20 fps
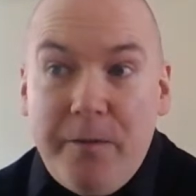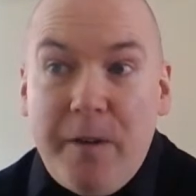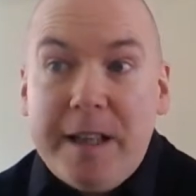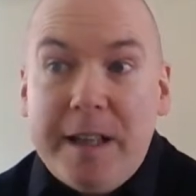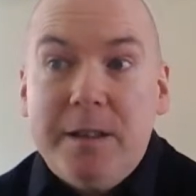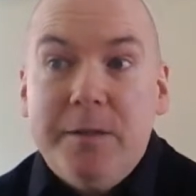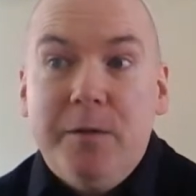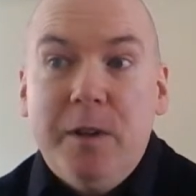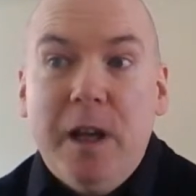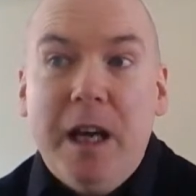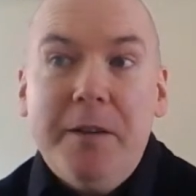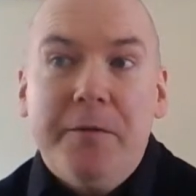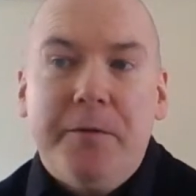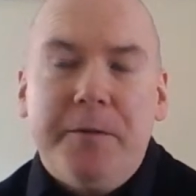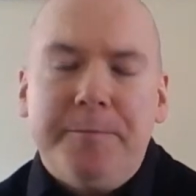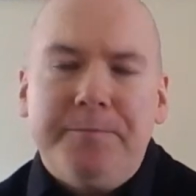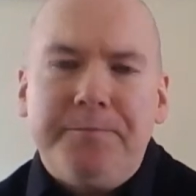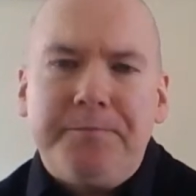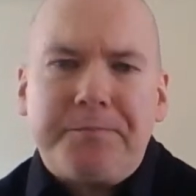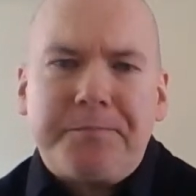fact of
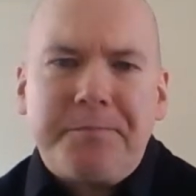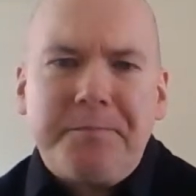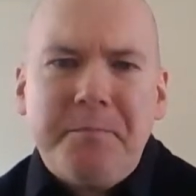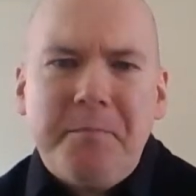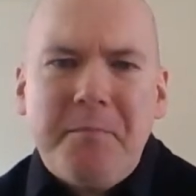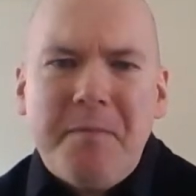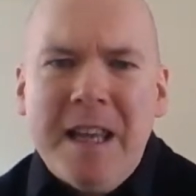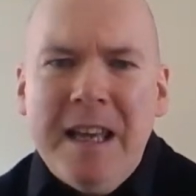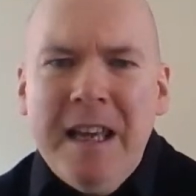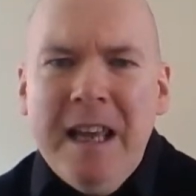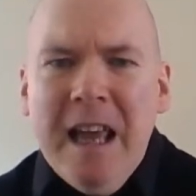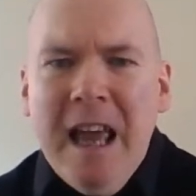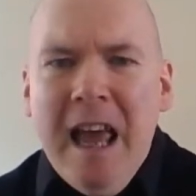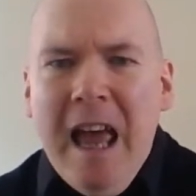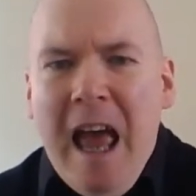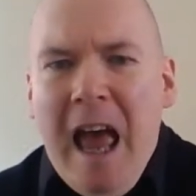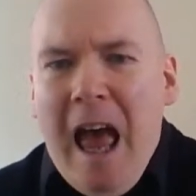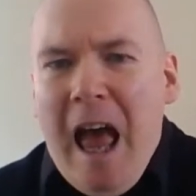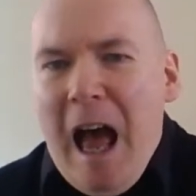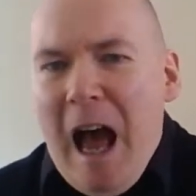life.
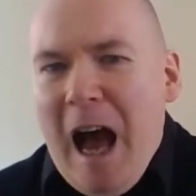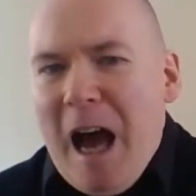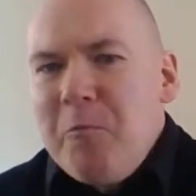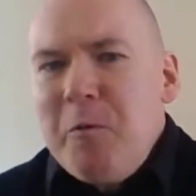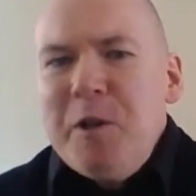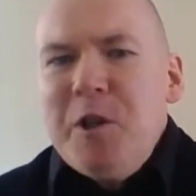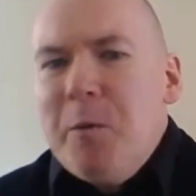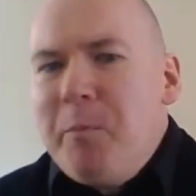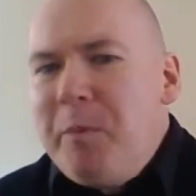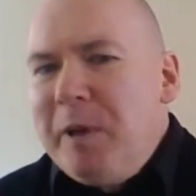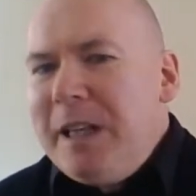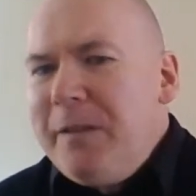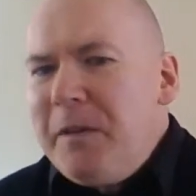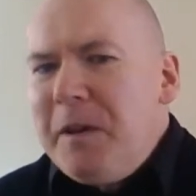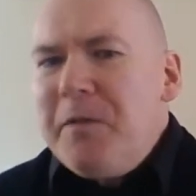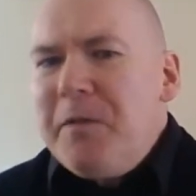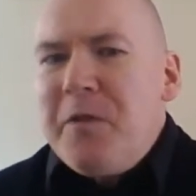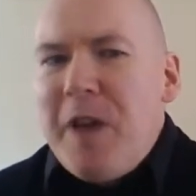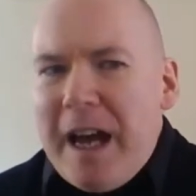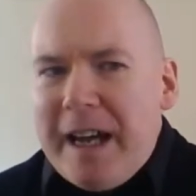And when you believe
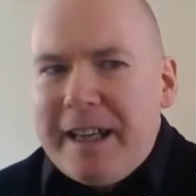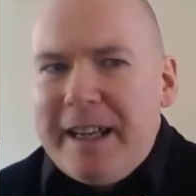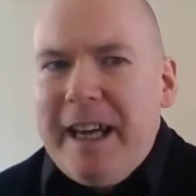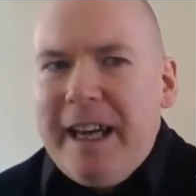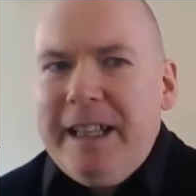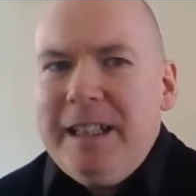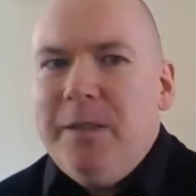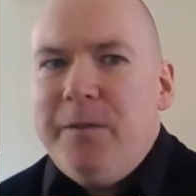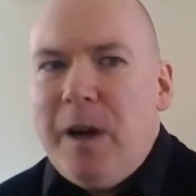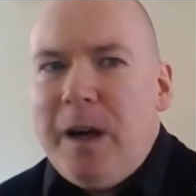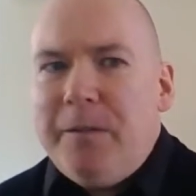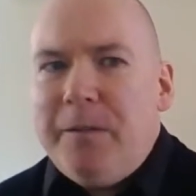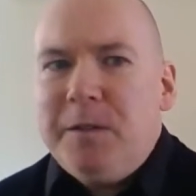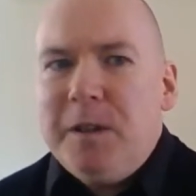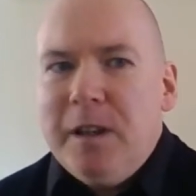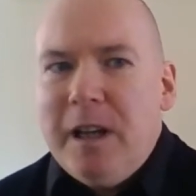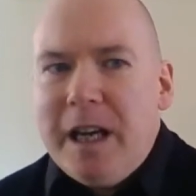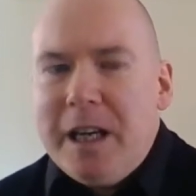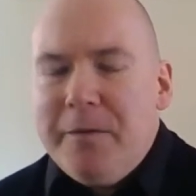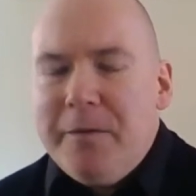in that kind of
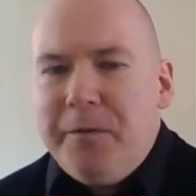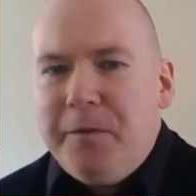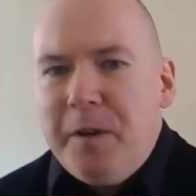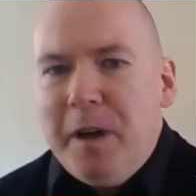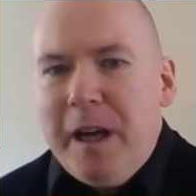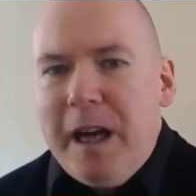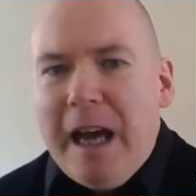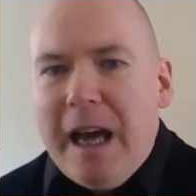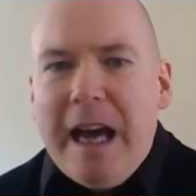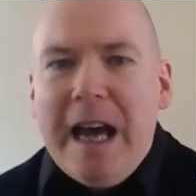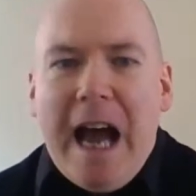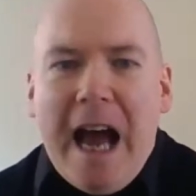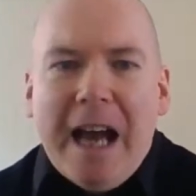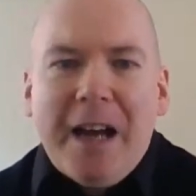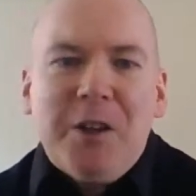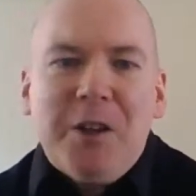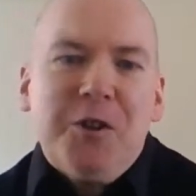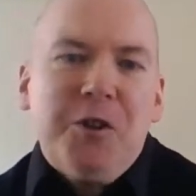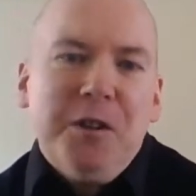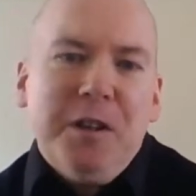afterlife, it
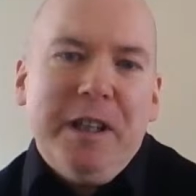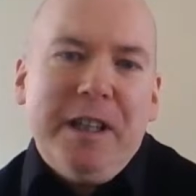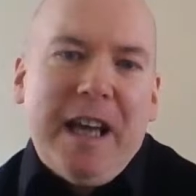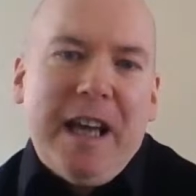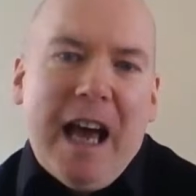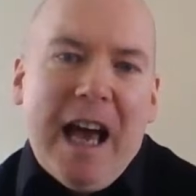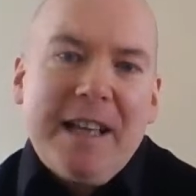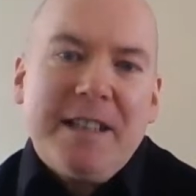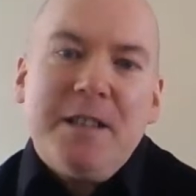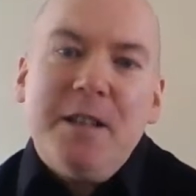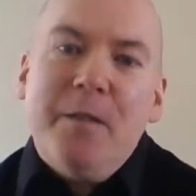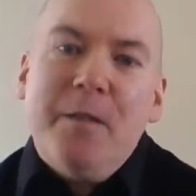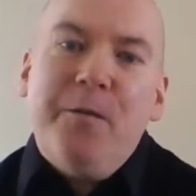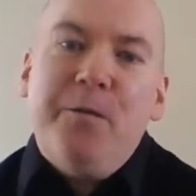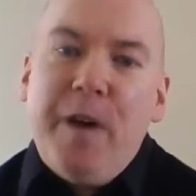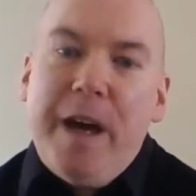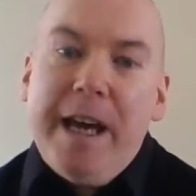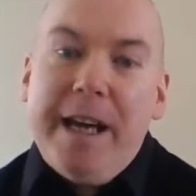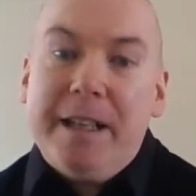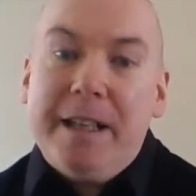actually has an
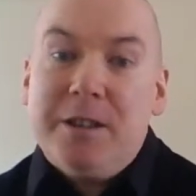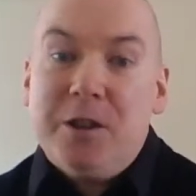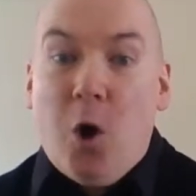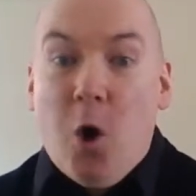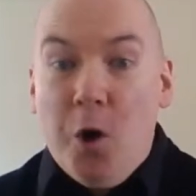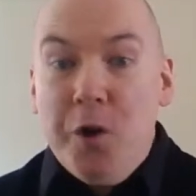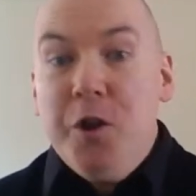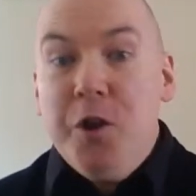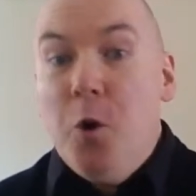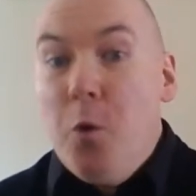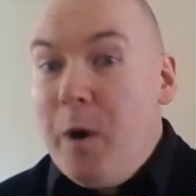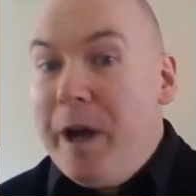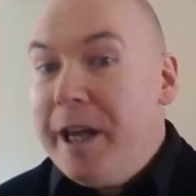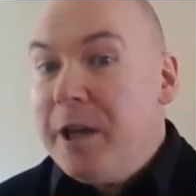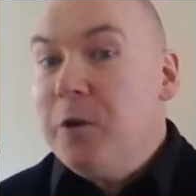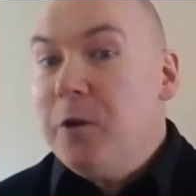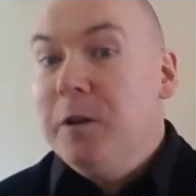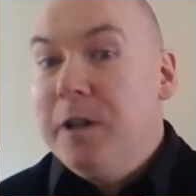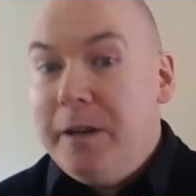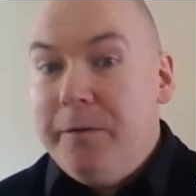effect on the way
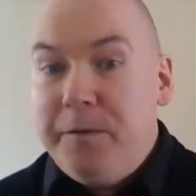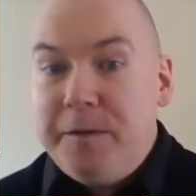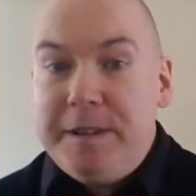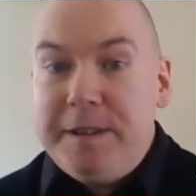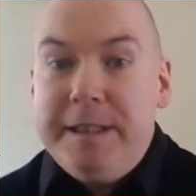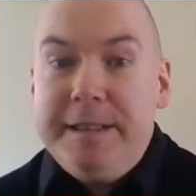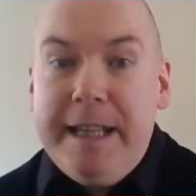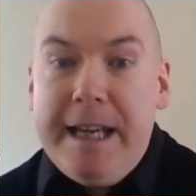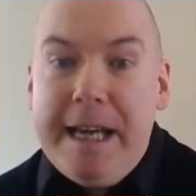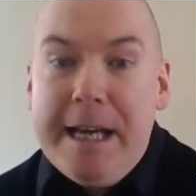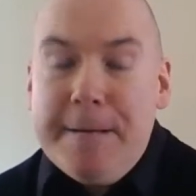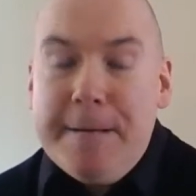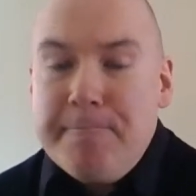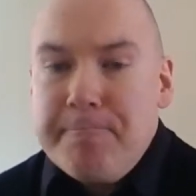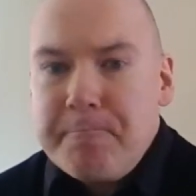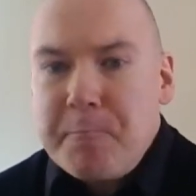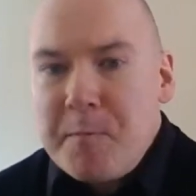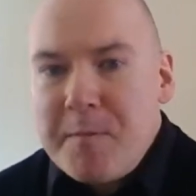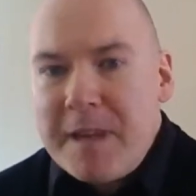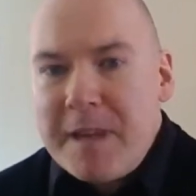you live today.